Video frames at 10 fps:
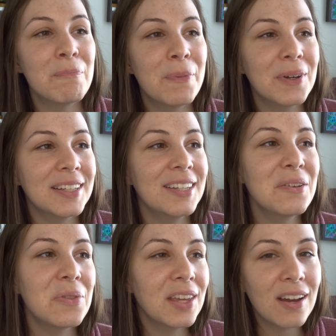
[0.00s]
But you
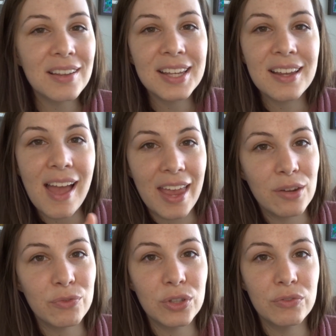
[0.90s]
know, they got like a
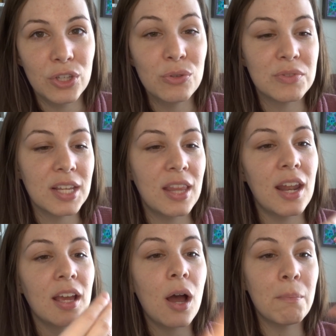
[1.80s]
handful of views, and
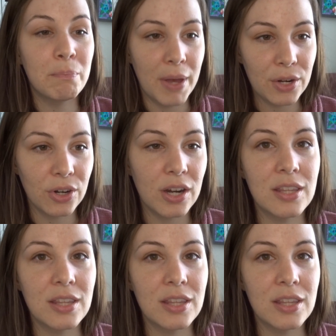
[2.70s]
then I got better,